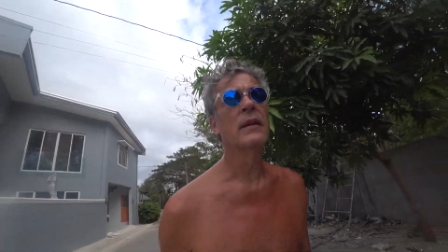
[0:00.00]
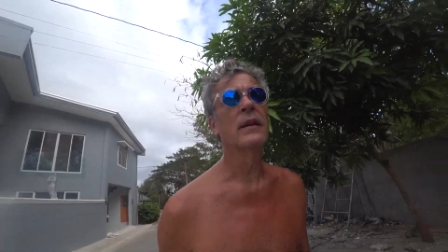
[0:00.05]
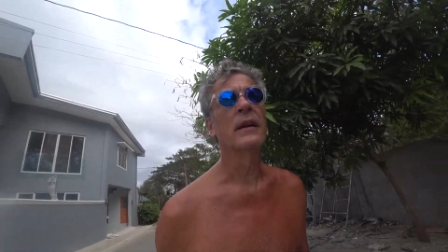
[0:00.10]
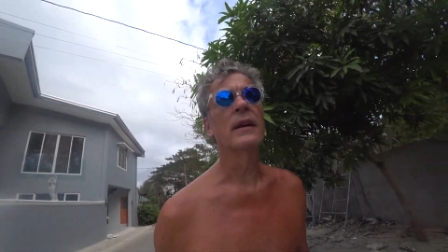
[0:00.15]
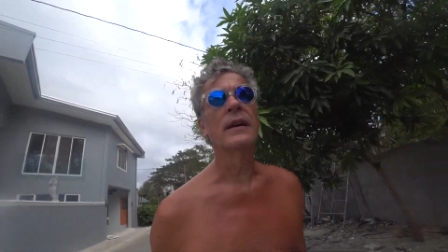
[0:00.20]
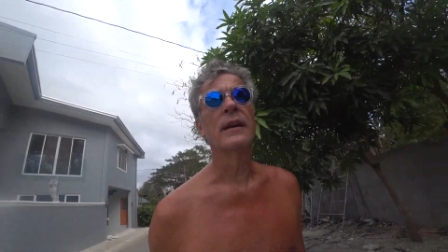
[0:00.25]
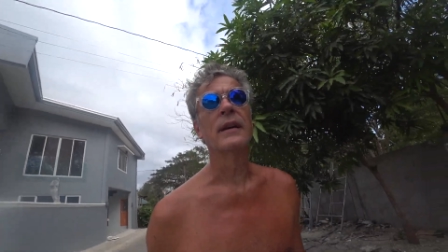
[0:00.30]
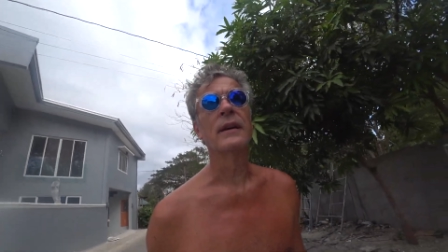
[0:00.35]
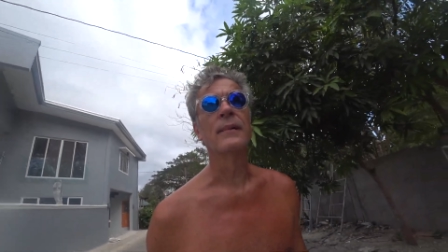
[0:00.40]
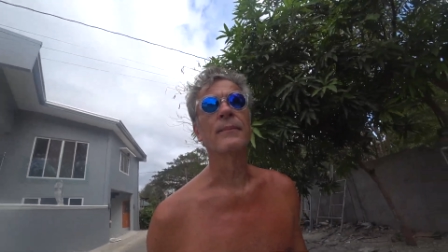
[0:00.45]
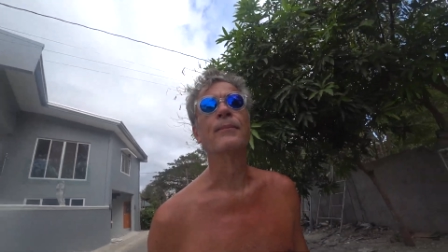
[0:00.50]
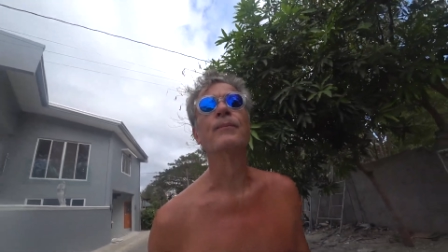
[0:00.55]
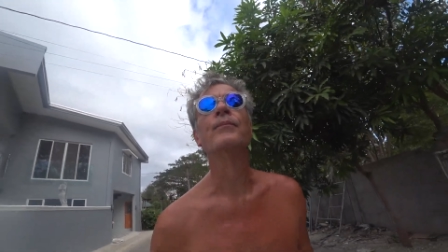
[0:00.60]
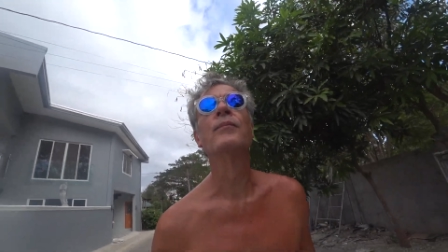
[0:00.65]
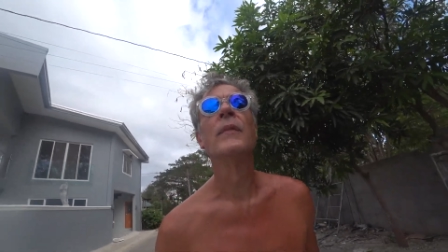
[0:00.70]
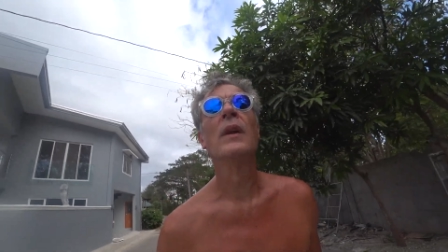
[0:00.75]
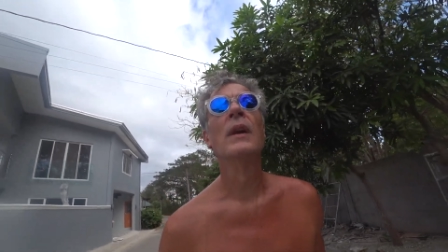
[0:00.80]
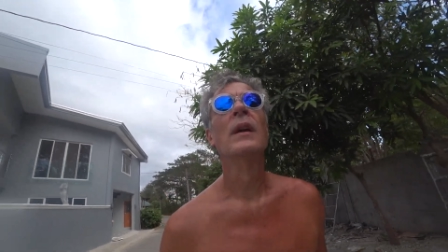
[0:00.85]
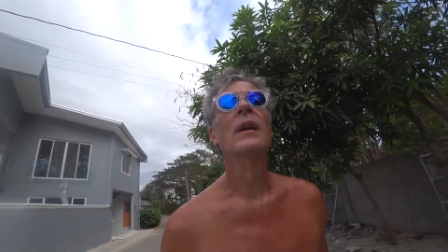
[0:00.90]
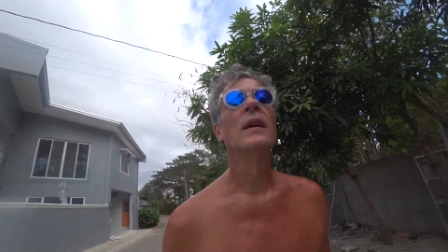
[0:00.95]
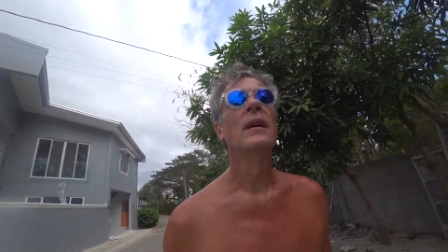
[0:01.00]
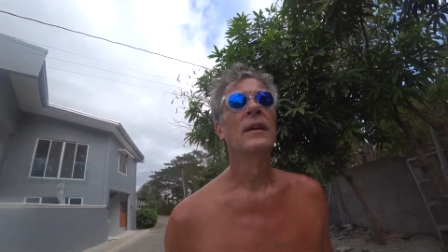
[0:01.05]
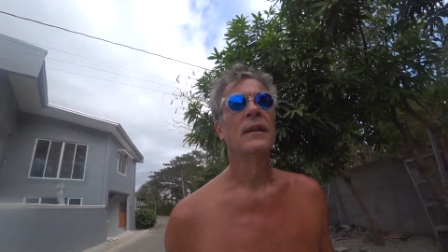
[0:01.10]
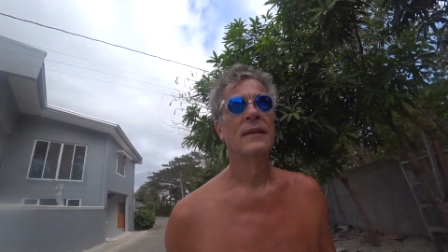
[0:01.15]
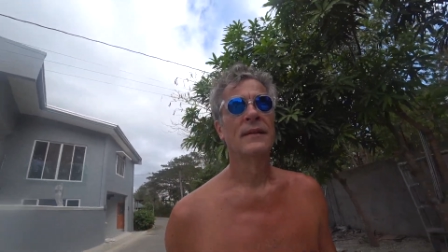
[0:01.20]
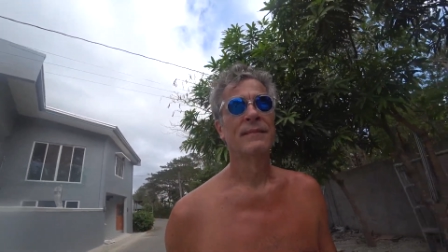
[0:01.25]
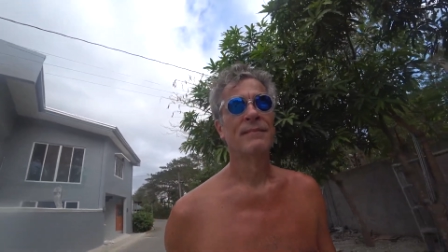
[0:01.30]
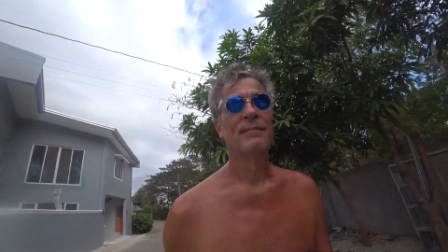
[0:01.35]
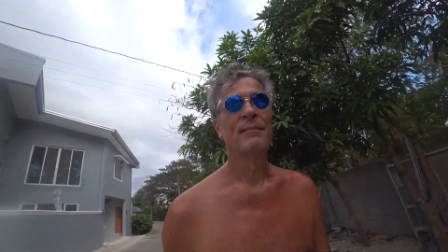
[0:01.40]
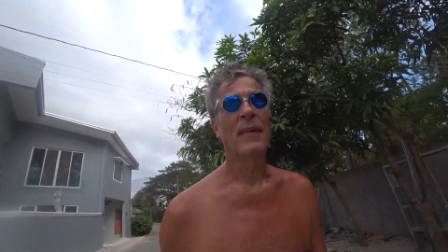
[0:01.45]
Uh,
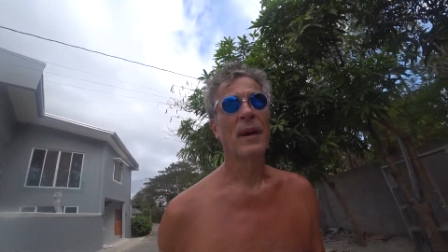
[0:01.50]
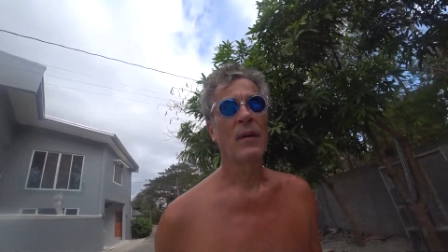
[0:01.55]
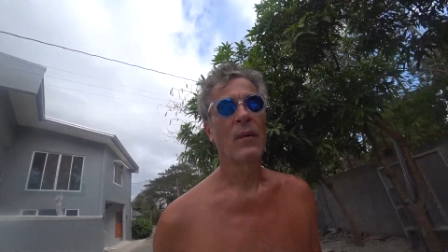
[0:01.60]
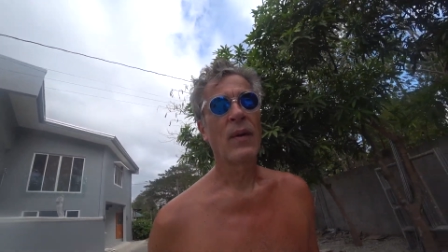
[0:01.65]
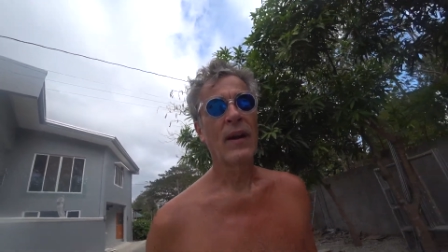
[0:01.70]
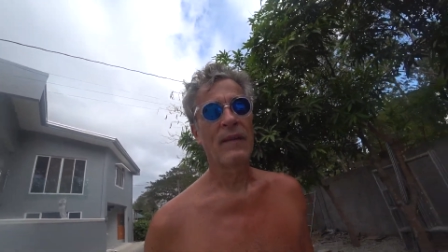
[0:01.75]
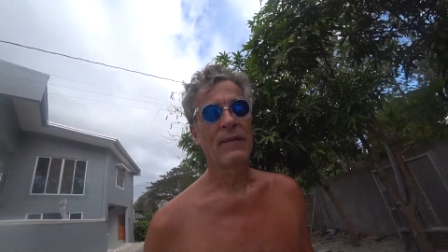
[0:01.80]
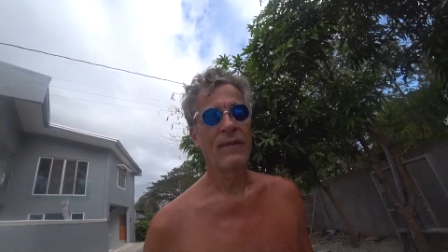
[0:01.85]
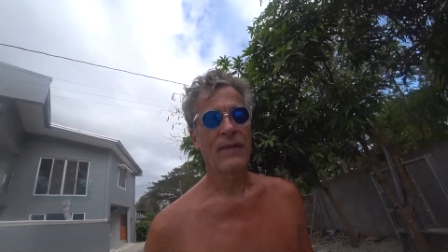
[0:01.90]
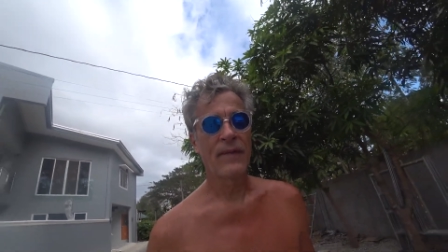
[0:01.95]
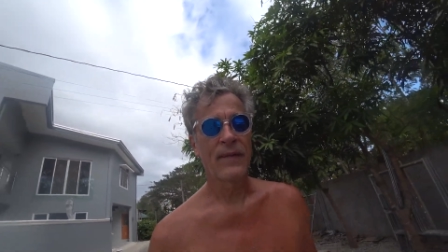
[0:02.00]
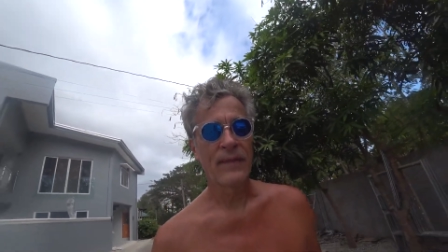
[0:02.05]
my wife